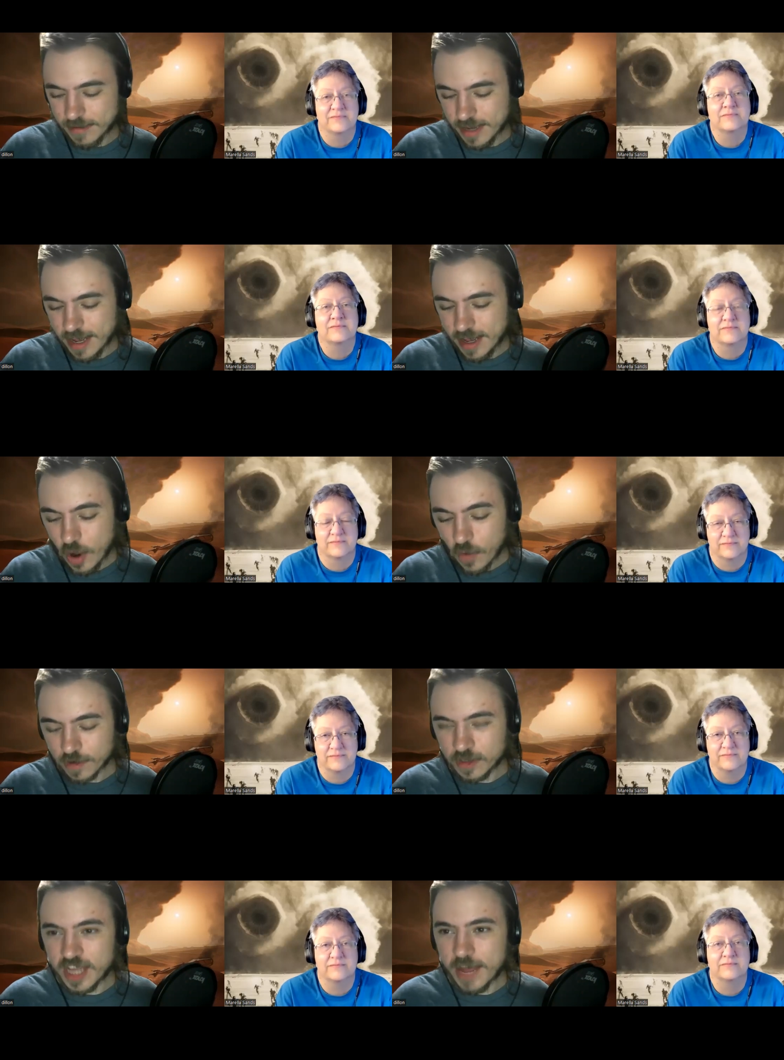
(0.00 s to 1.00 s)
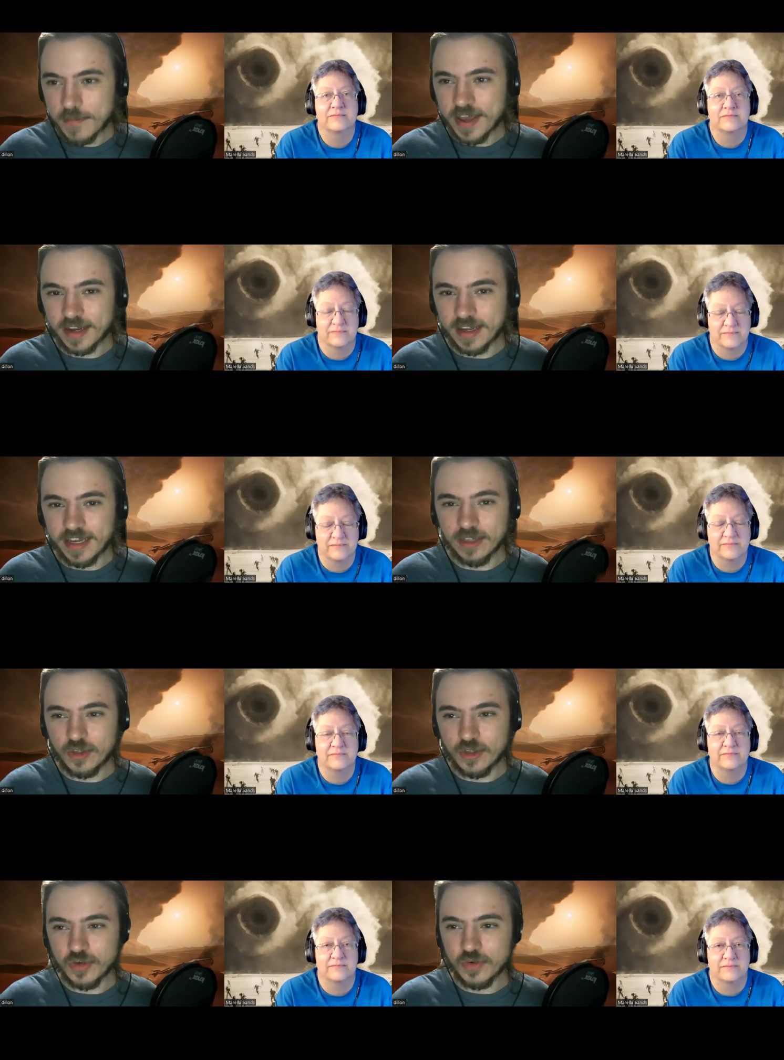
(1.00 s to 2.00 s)
Speaker 1: uh, overstepping
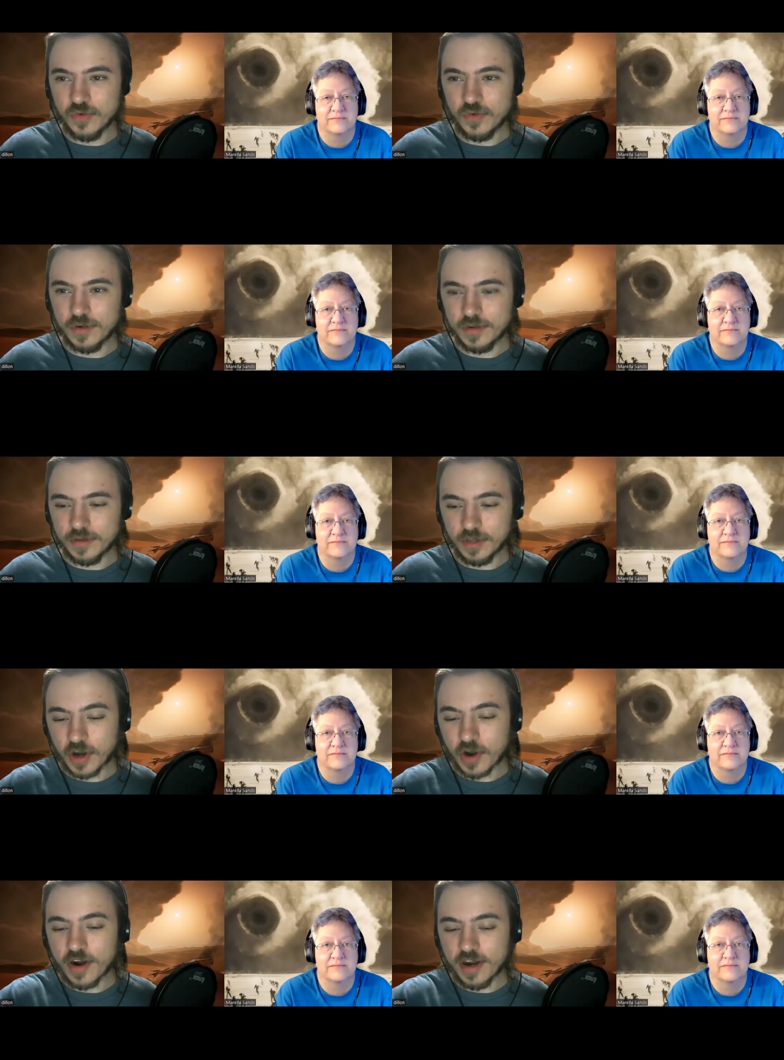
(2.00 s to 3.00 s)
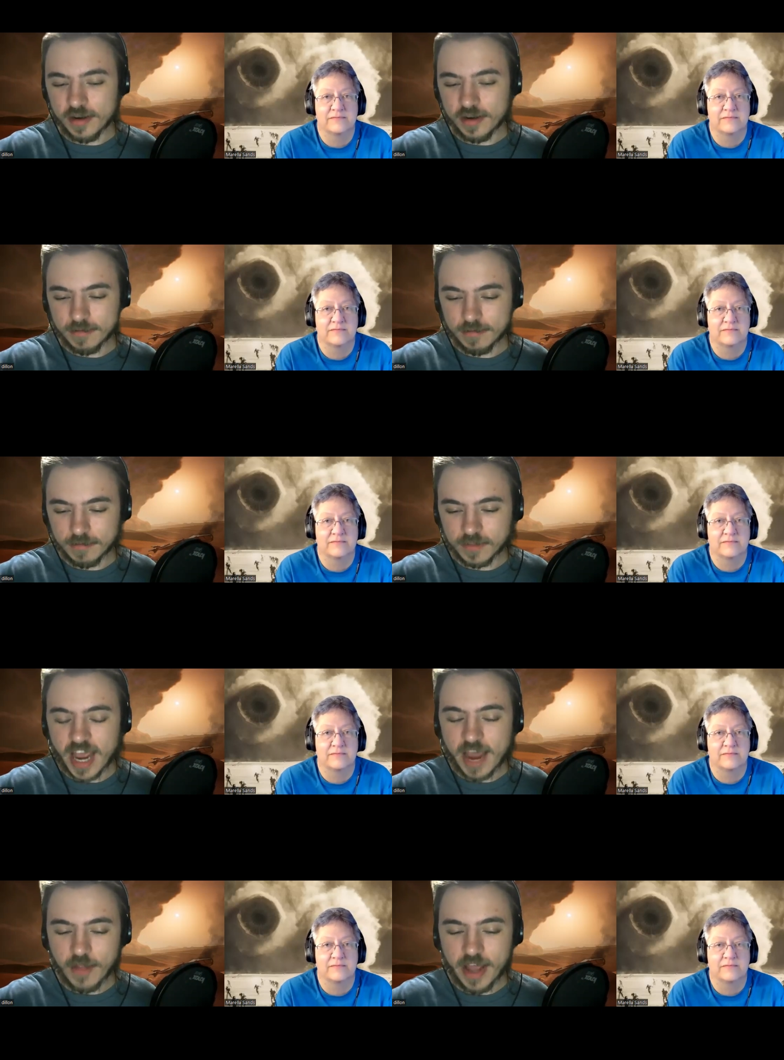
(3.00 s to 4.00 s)
into the current
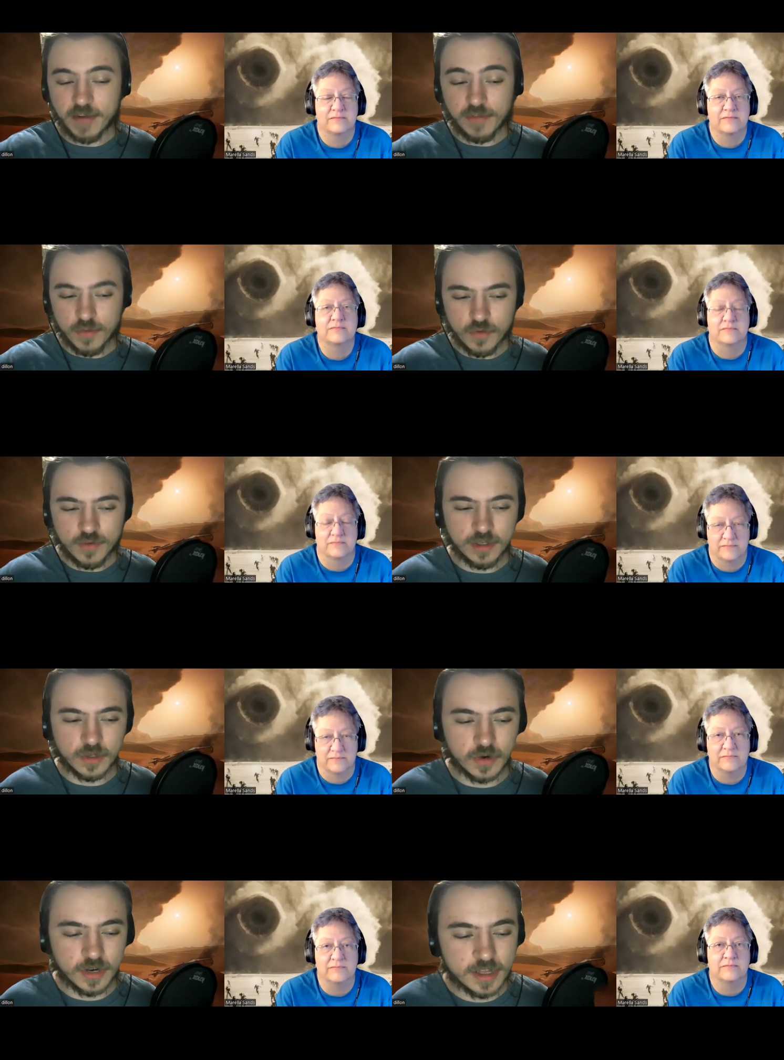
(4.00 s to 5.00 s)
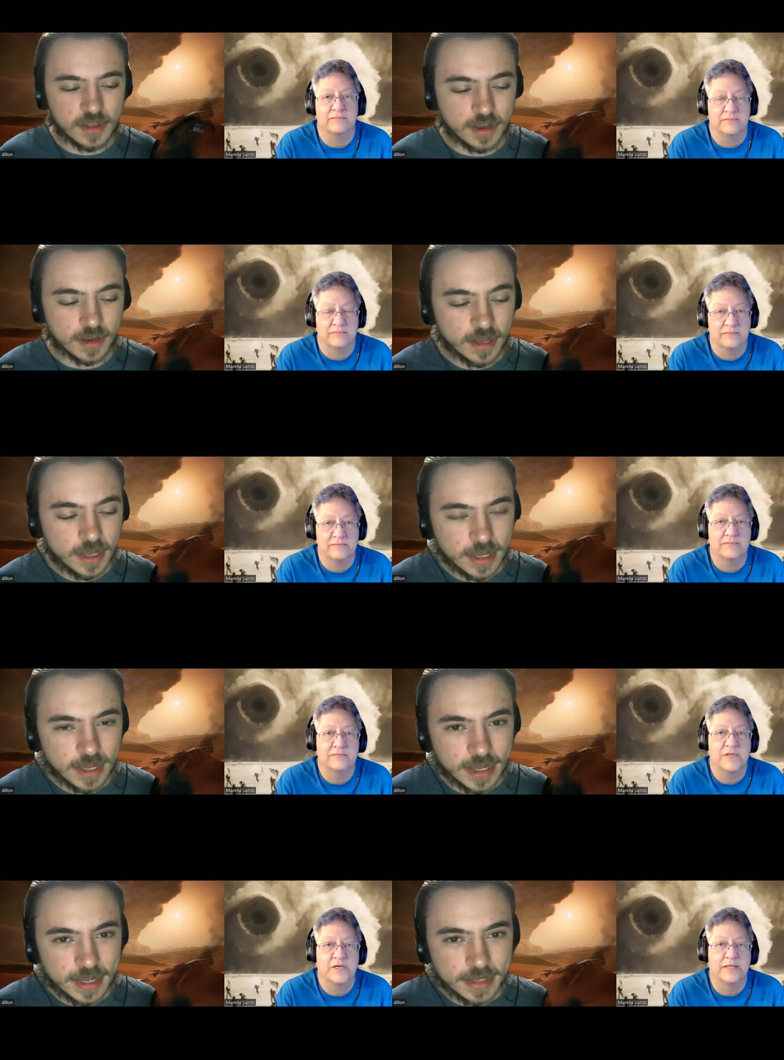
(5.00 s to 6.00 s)
timeline of the movies or anything. Mm-hmm.
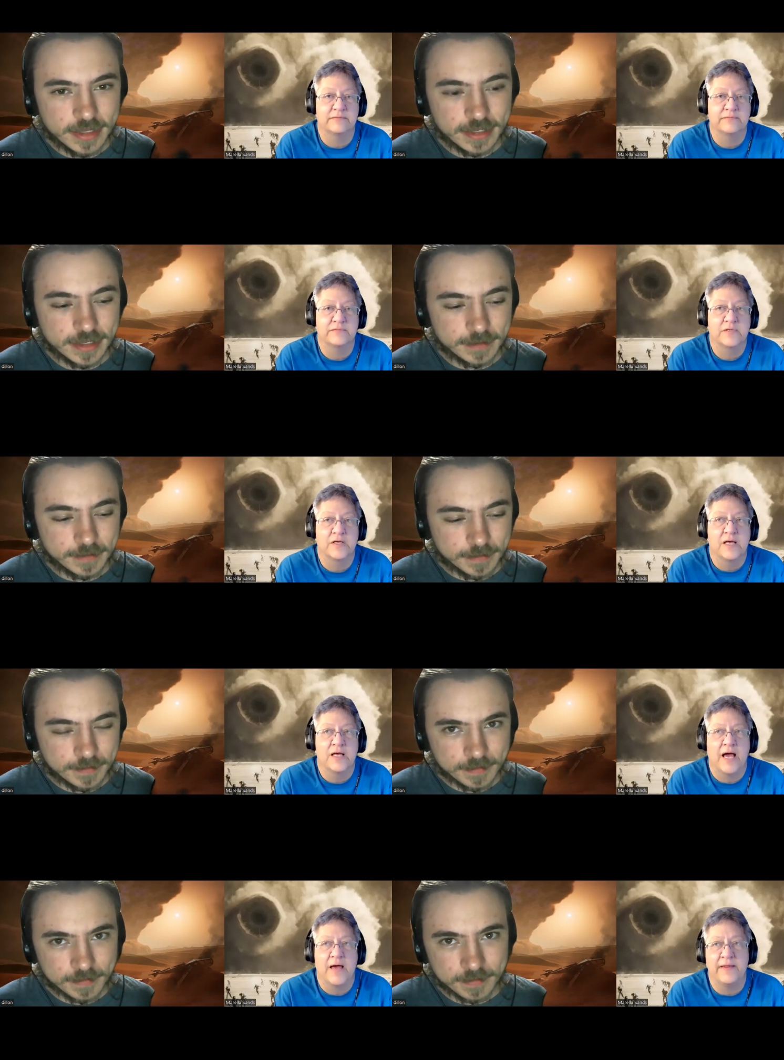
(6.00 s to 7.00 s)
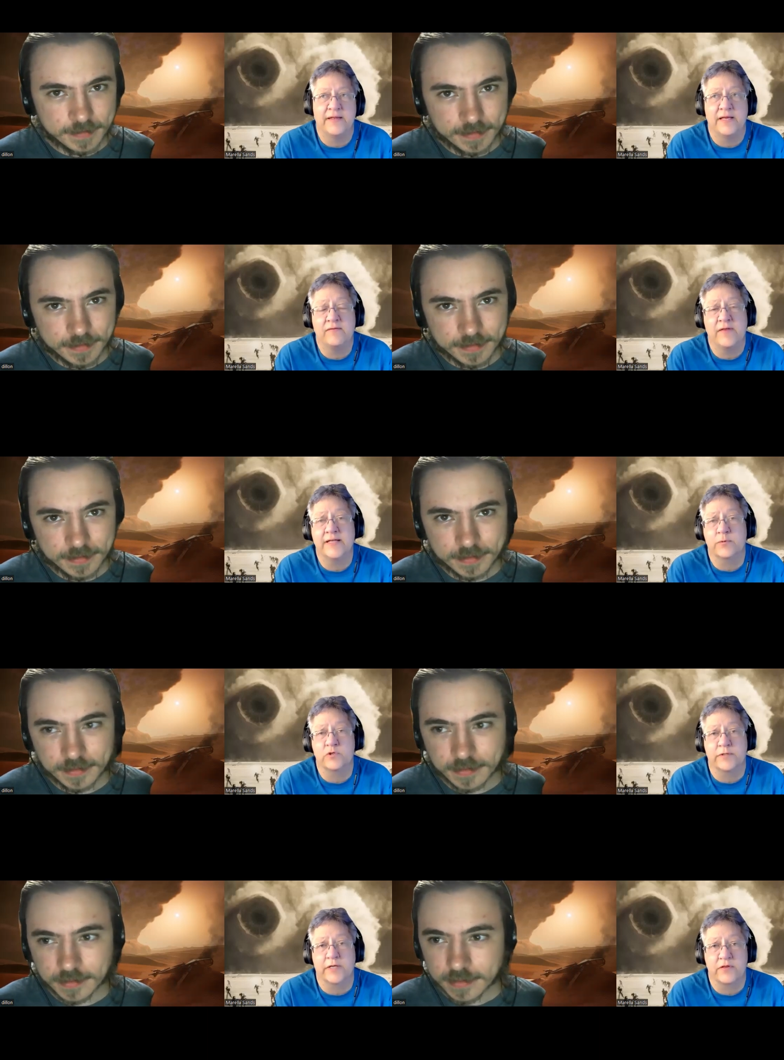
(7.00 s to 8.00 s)
Speaker 2: Yeah. And then even that's
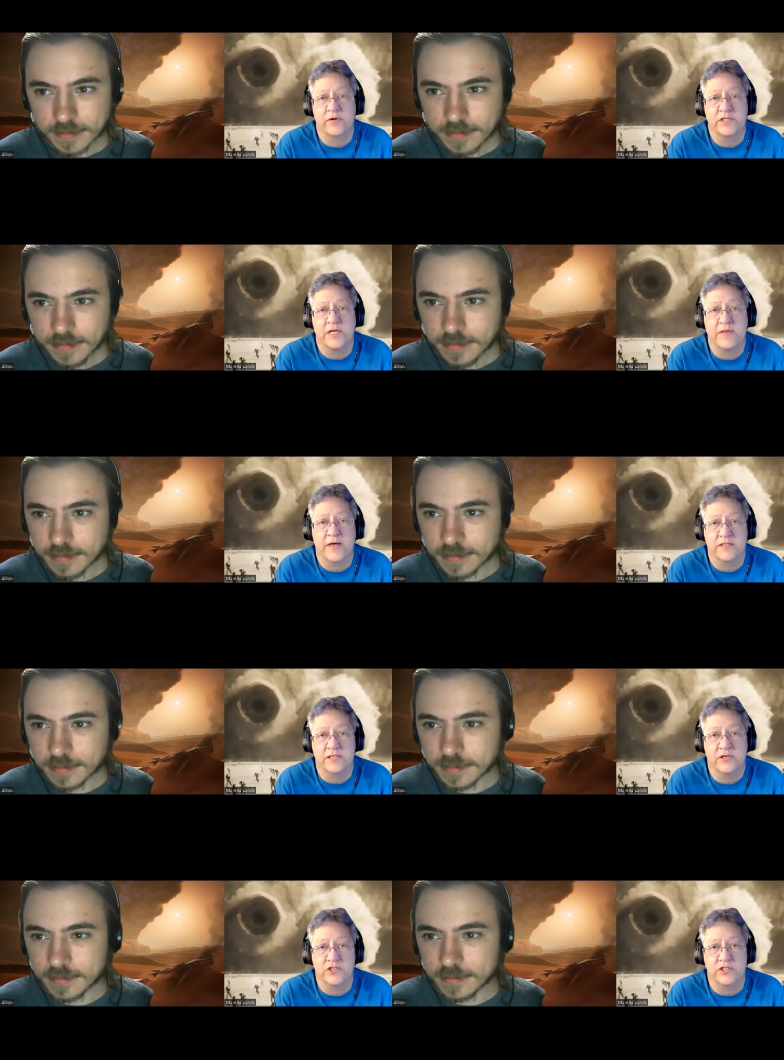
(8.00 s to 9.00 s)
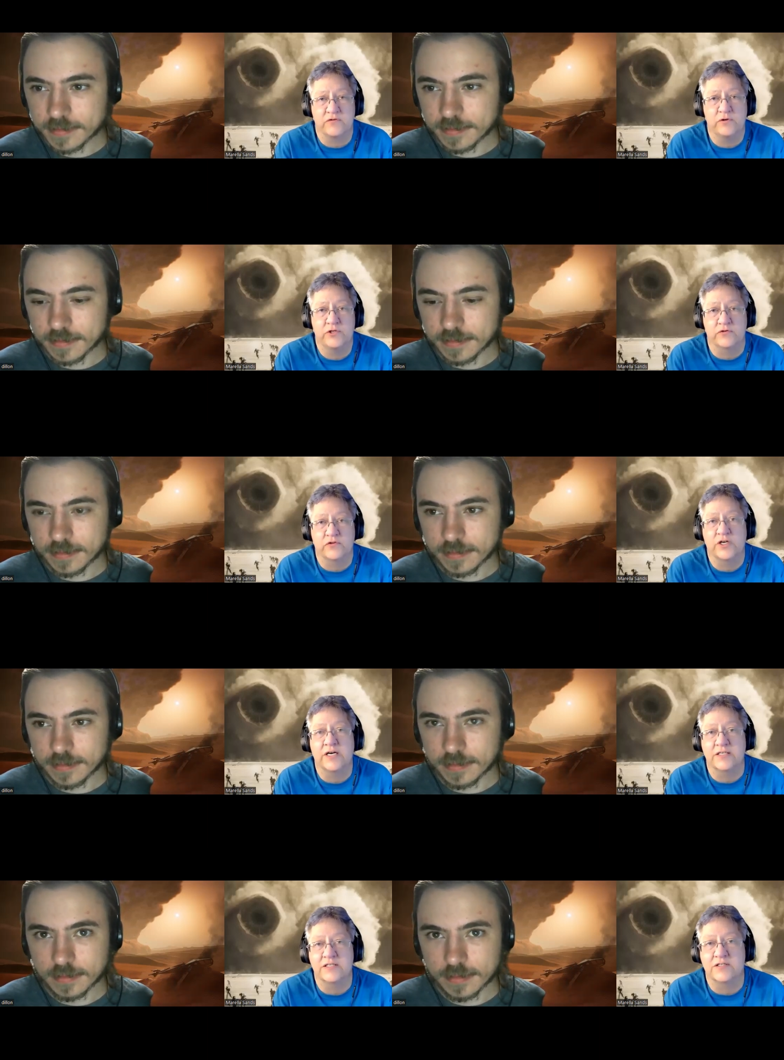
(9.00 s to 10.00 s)
supposed to be like 13,000 years in the future
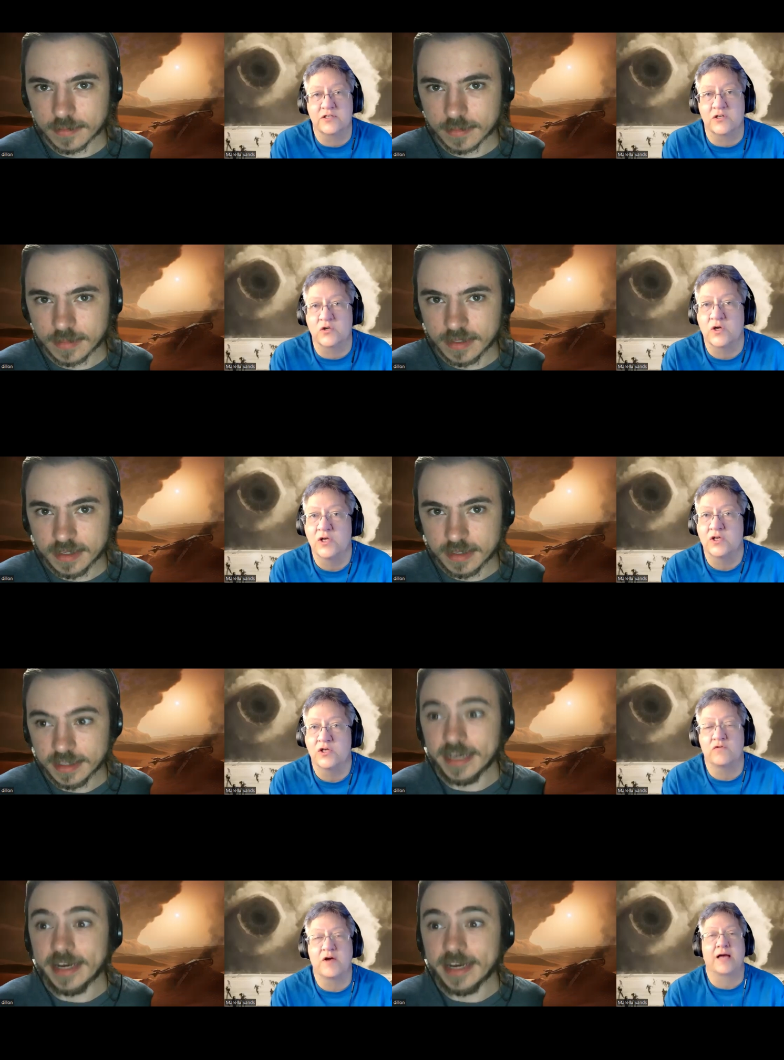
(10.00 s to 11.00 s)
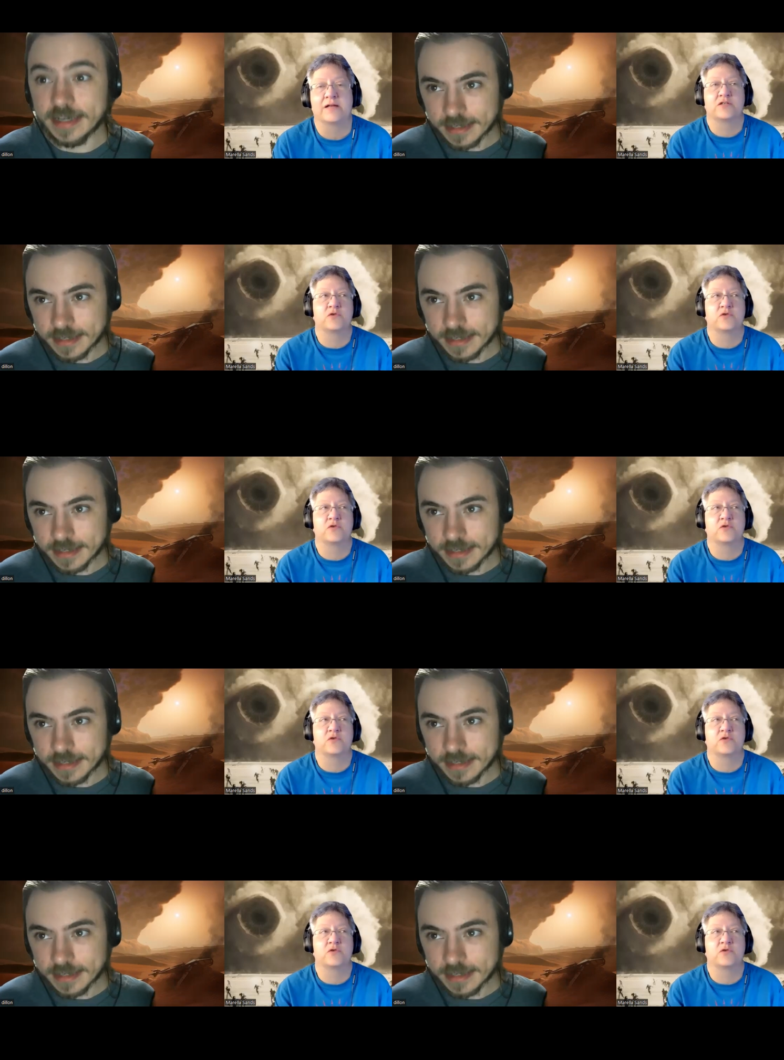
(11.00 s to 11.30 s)
for us. So yeah. you've got